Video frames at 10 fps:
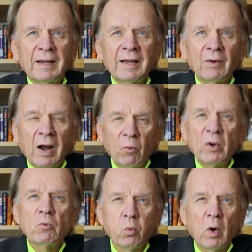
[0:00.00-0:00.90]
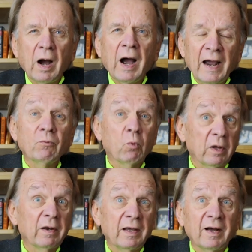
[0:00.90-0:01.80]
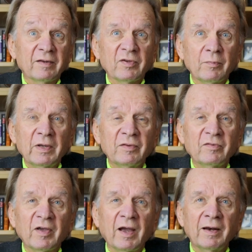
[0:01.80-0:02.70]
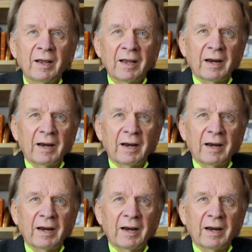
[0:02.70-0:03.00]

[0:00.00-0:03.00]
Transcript: And we, I really got some insight,